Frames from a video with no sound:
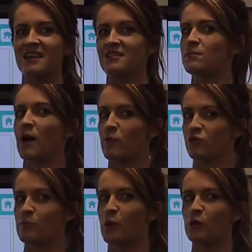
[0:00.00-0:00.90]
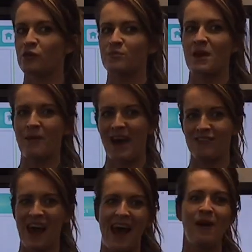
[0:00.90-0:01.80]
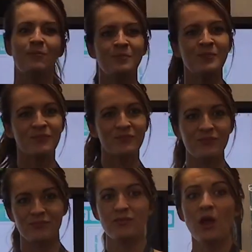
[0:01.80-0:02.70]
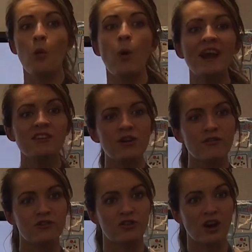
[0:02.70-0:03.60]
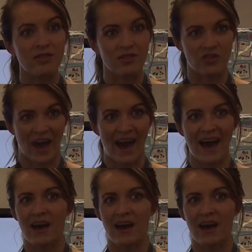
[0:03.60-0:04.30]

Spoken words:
you might want to pause me about now. When you've done that,